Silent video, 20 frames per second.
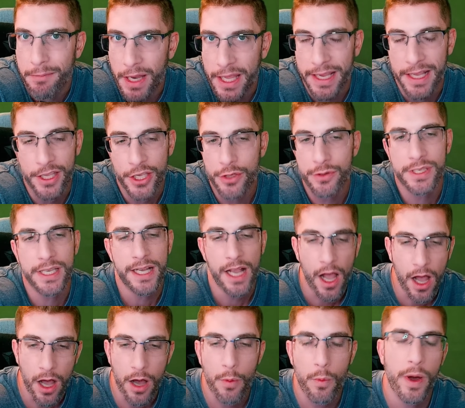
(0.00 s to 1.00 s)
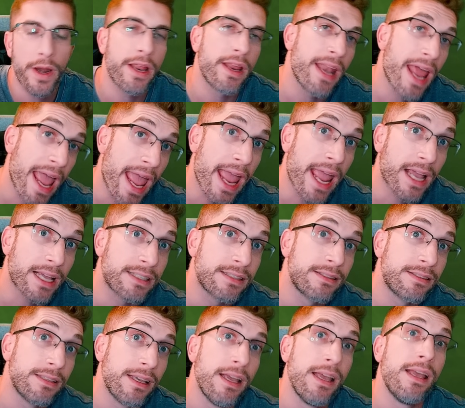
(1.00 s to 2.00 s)
Like using R1 and
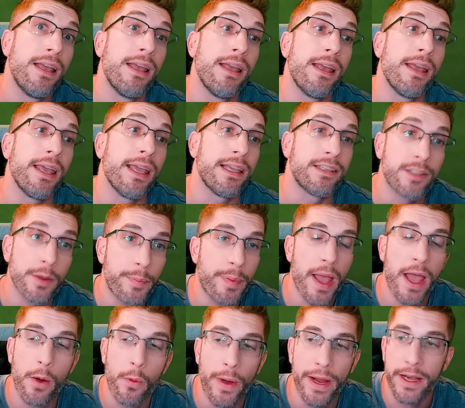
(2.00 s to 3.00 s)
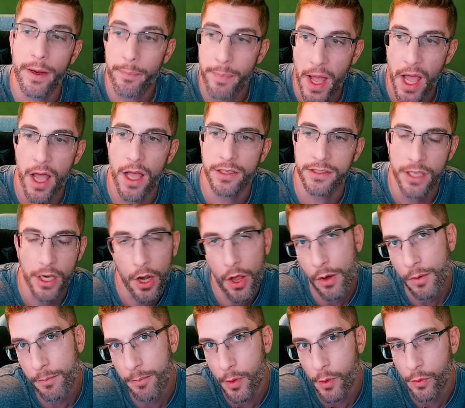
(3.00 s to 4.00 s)
X is a better way to pass a
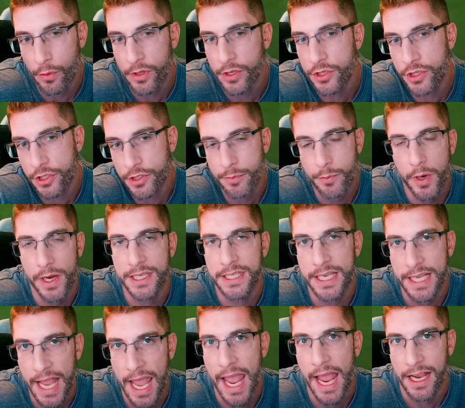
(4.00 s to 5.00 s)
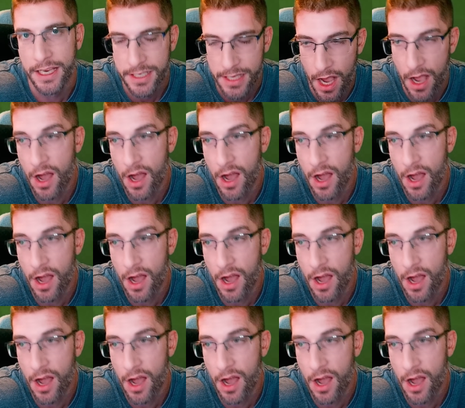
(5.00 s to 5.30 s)
long ball than just pressing X.